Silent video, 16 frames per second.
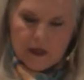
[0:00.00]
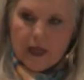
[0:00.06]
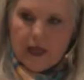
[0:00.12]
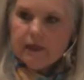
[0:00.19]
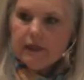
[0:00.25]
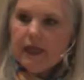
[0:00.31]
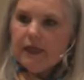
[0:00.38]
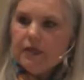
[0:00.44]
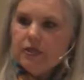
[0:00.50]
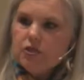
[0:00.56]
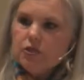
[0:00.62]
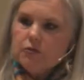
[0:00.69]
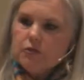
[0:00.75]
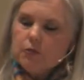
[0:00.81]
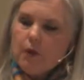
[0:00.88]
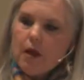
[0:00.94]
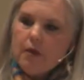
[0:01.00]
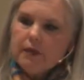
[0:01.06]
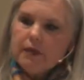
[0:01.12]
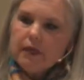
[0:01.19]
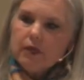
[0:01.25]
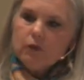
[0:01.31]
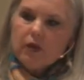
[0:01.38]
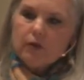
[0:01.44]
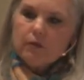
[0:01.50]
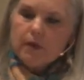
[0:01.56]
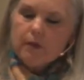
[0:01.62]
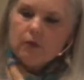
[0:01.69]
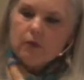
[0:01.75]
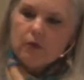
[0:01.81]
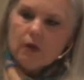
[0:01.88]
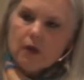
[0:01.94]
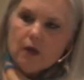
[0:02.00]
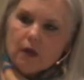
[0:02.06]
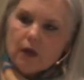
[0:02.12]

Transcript: And ladies, she was probably getting weak. Remember,